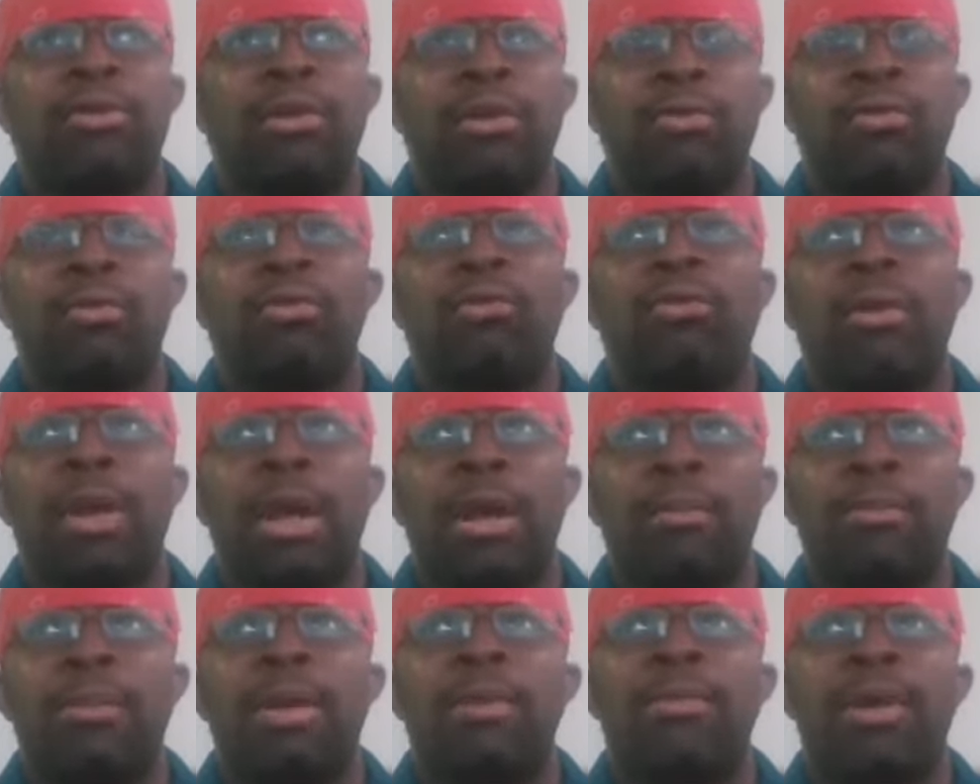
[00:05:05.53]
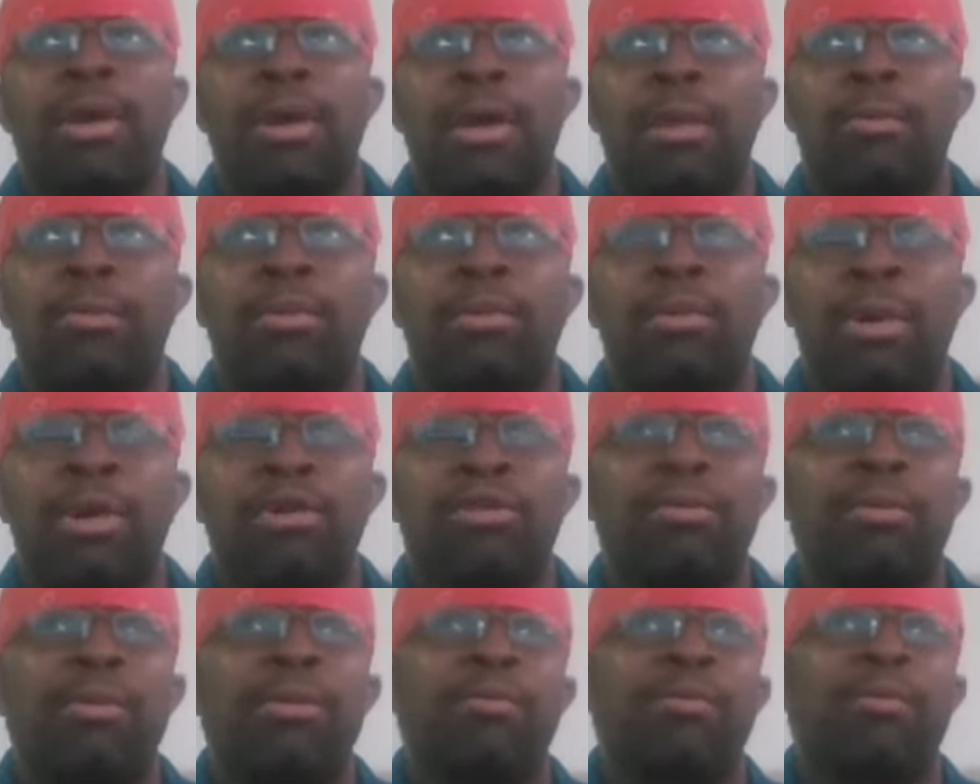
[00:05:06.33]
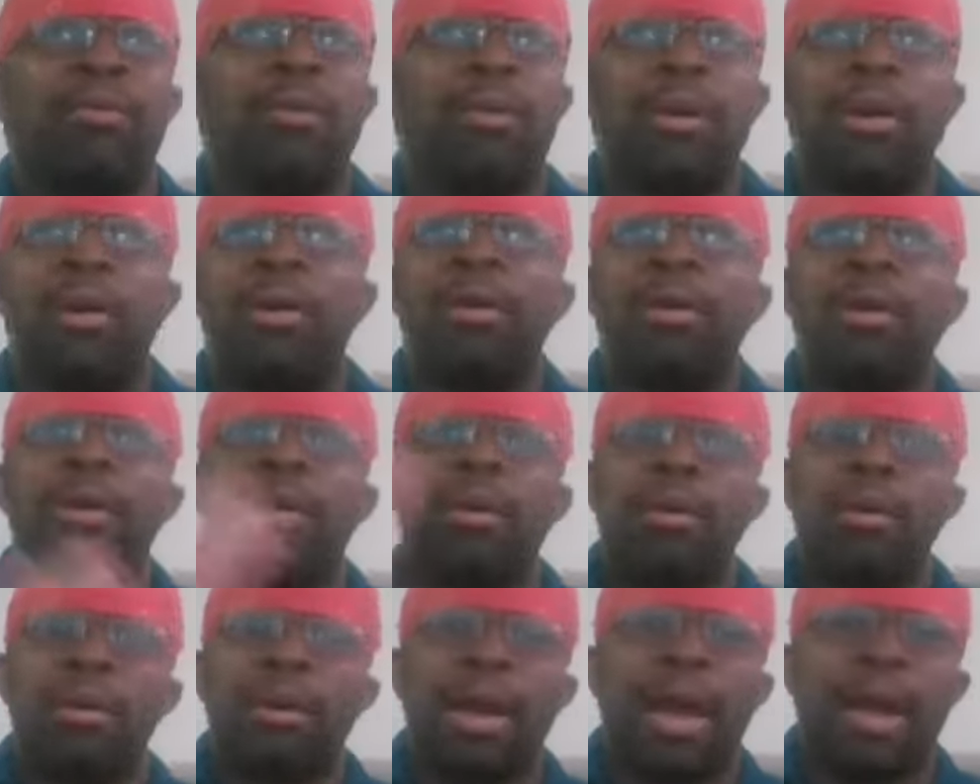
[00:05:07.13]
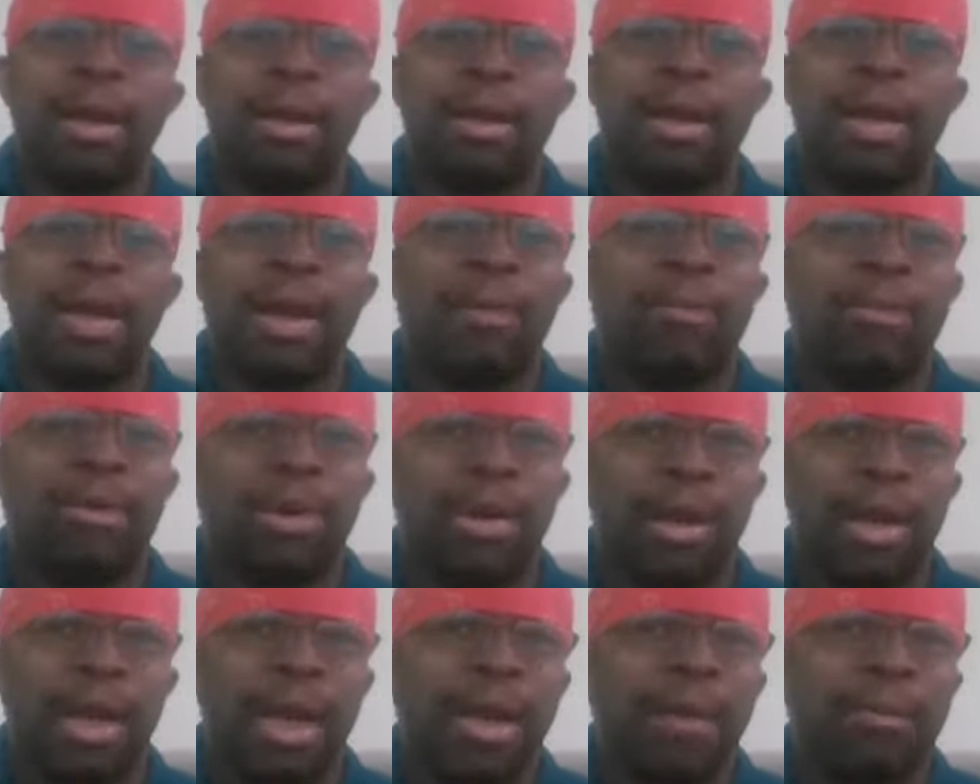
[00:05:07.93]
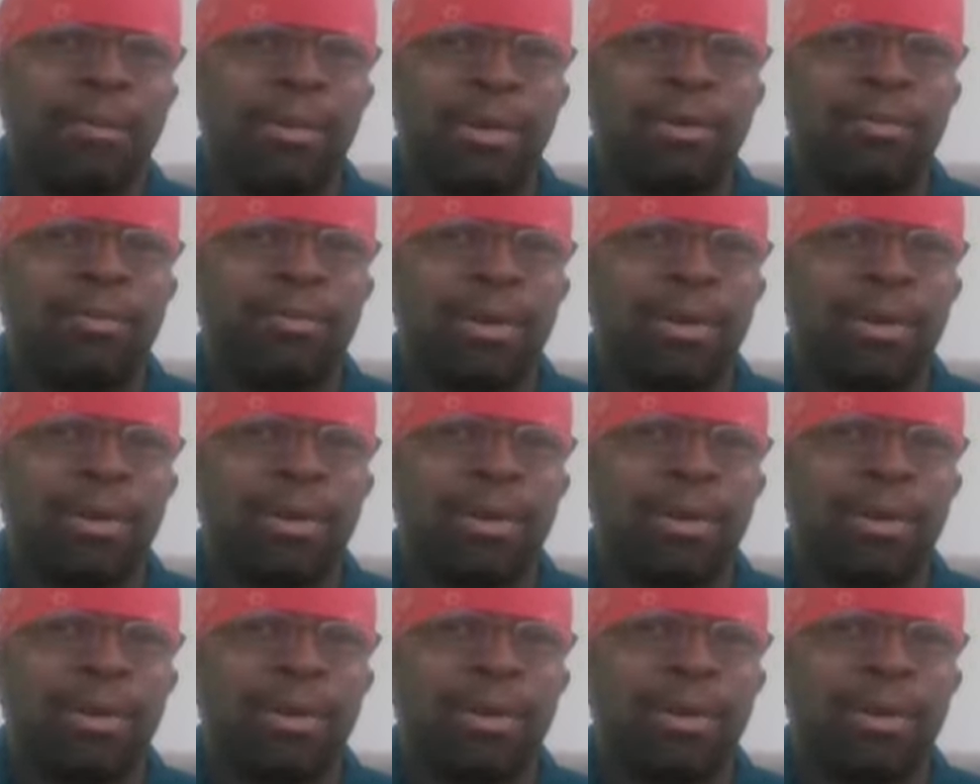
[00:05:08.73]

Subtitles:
This was like maybe a couple months before Colin Kaepernick happened.